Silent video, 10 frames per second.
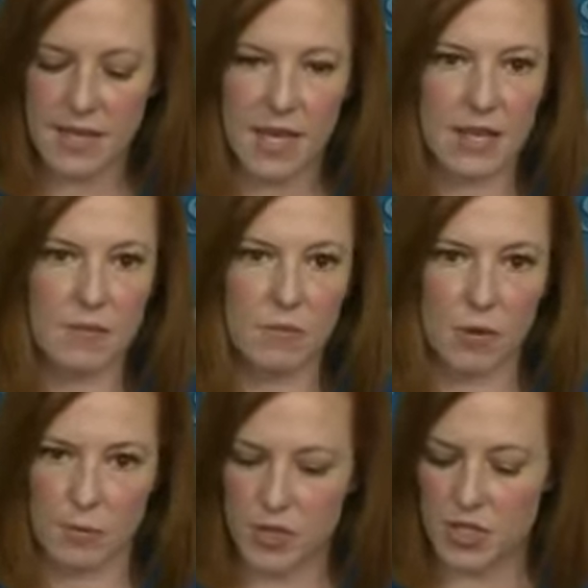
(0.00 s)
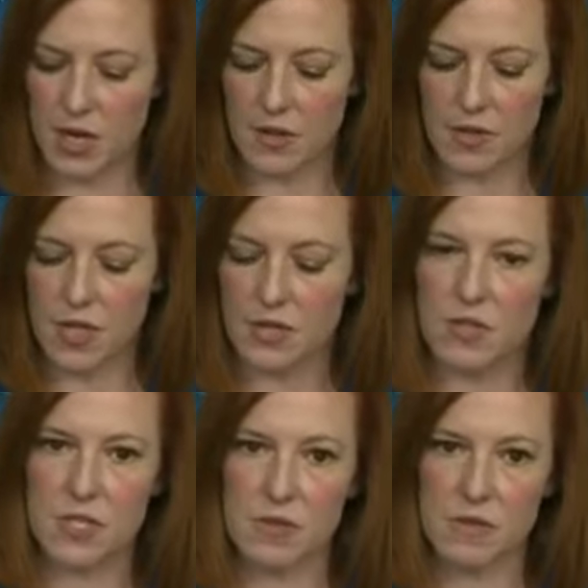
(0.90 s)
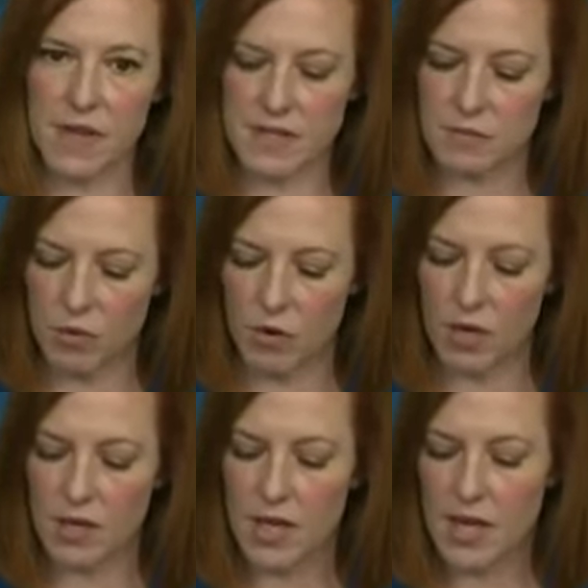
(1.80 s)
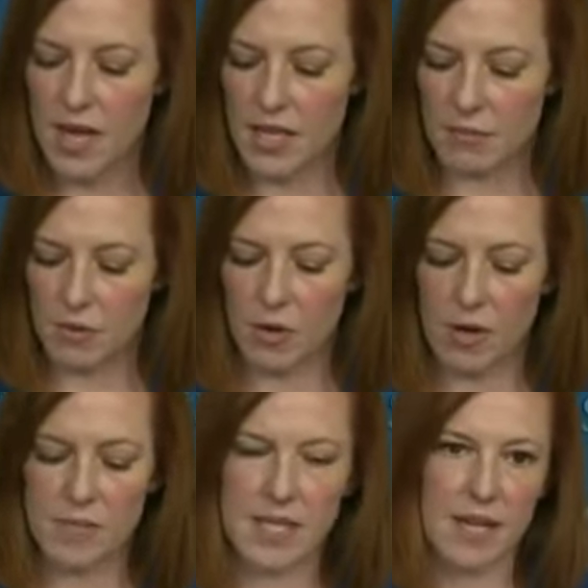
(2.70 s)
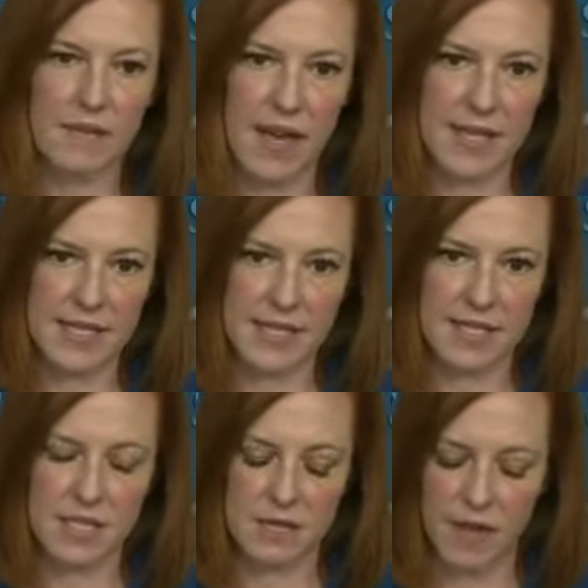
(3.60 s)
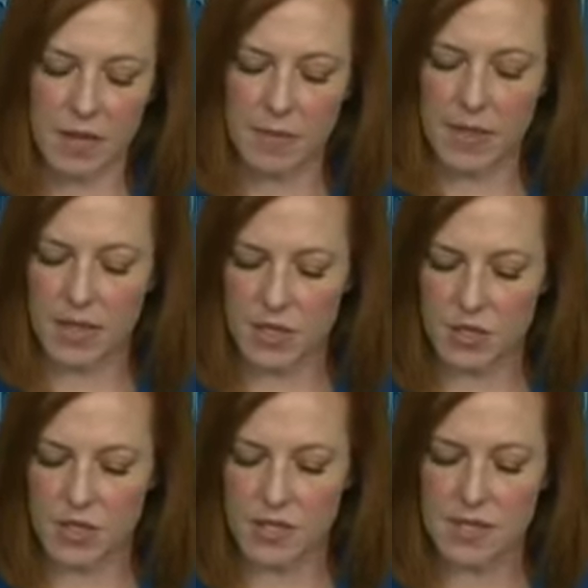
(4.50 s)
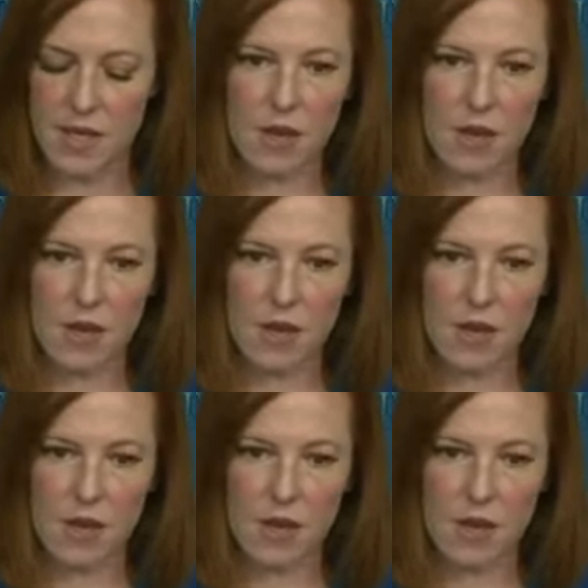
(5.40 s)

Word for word: and we're pushing other countries to invest more in the program to get vaccines to developing countries.